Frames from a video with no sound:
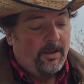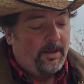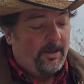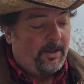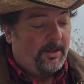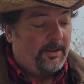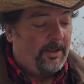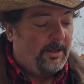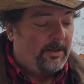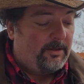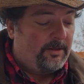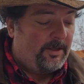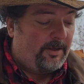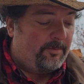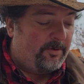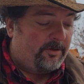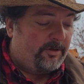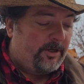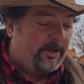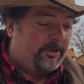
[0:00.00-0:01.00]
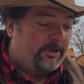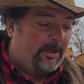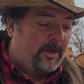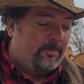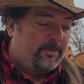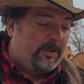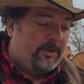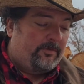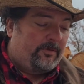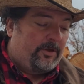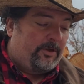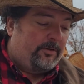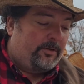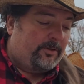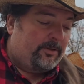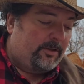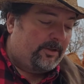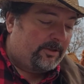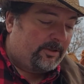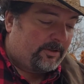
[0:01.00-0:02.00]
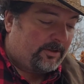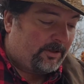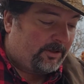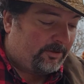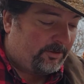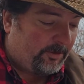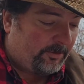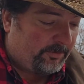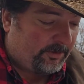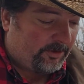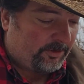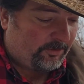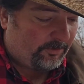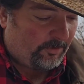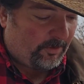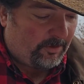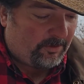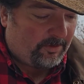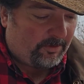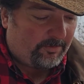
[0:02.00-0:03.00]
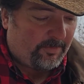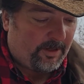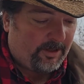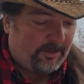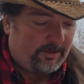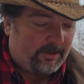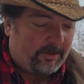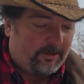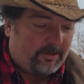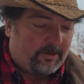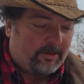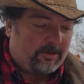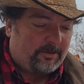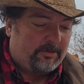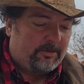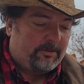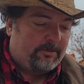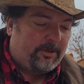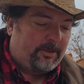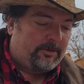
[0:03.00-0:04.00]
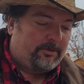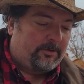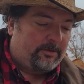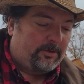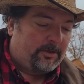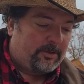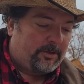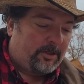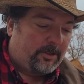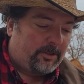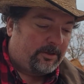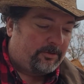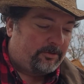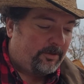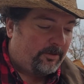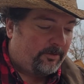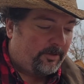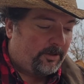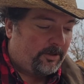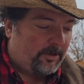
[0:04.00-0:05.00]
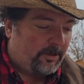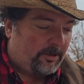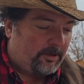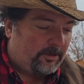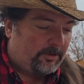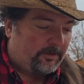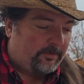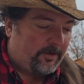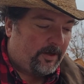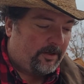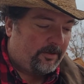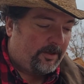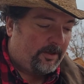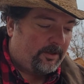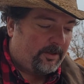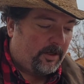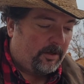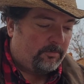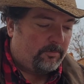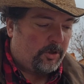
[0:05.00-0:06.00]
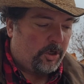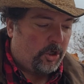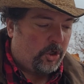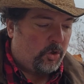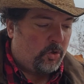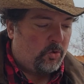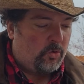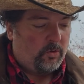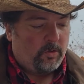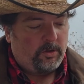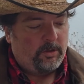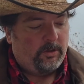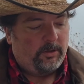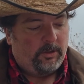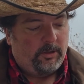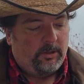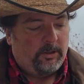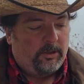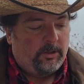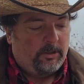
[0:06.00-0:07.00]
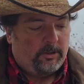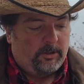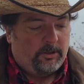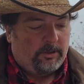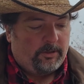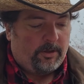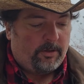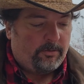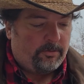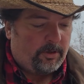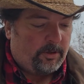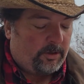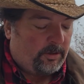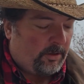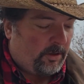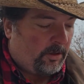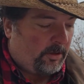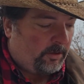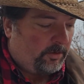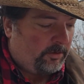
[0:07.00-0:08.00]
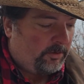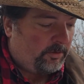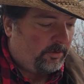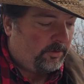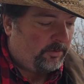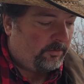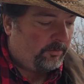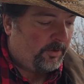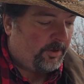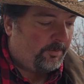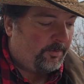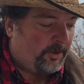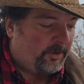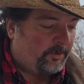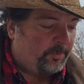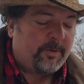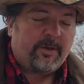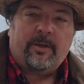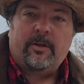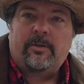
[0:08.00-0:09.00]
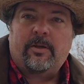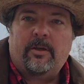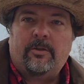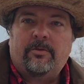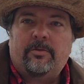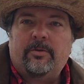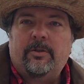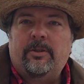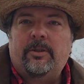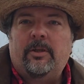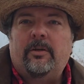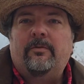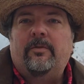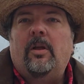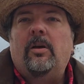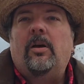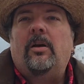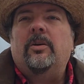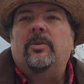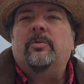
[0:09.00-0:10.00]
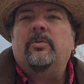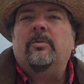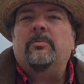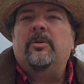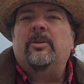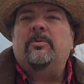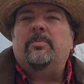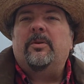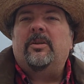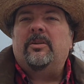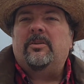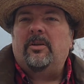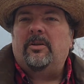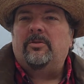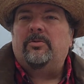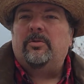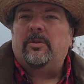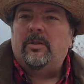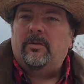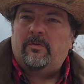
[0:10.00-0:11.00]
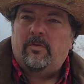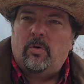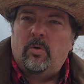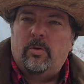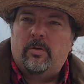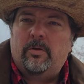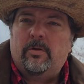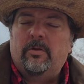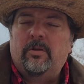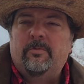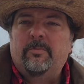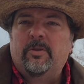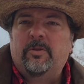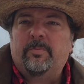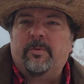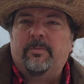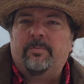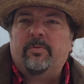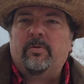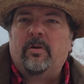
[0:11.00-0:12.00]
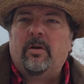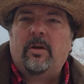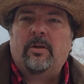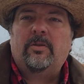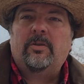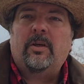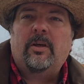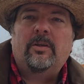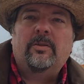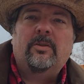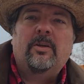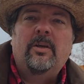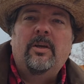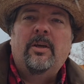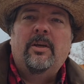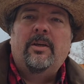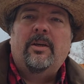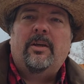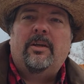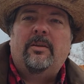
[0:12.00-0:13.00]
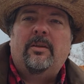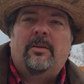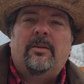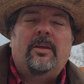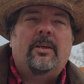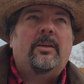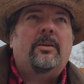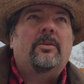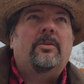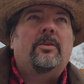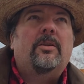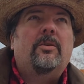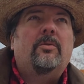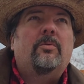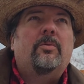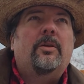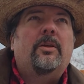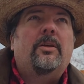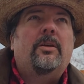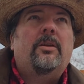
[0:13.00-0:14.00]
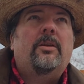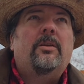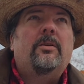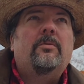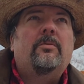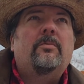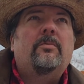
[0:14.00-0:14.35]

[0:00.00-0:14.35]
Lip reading: Illegal immigration. I believe the USA is a country which should welcome any and all who enter the country, regardless of how they come. No, not at all. We must be a country of laws. We must be a country of order. There must be process in the things that we